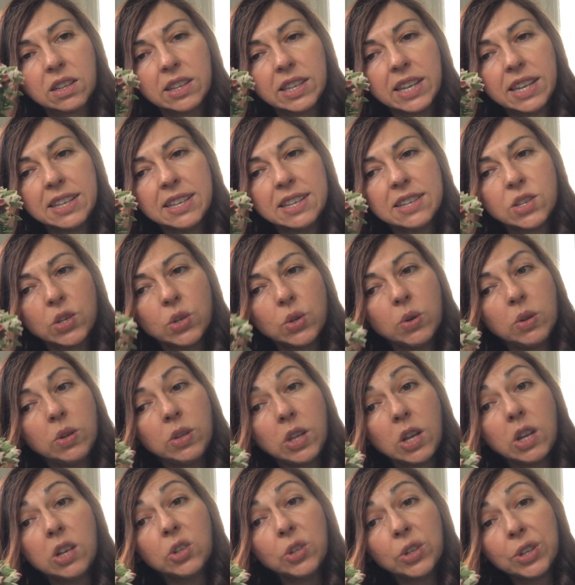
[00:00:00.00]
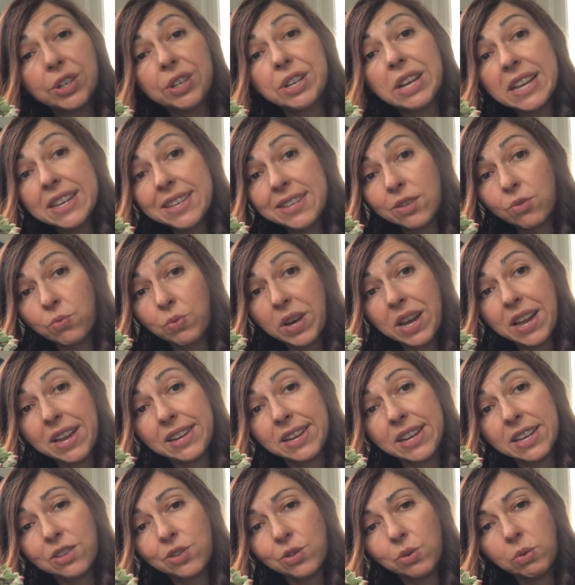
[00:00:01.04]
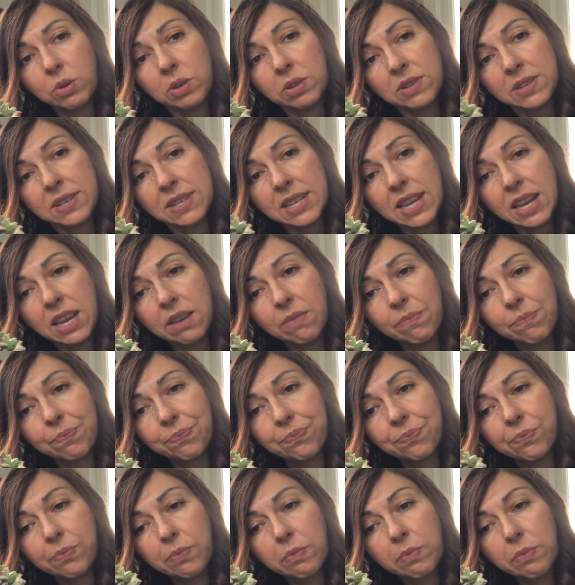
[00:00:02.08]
That is no longer as red, as you can see,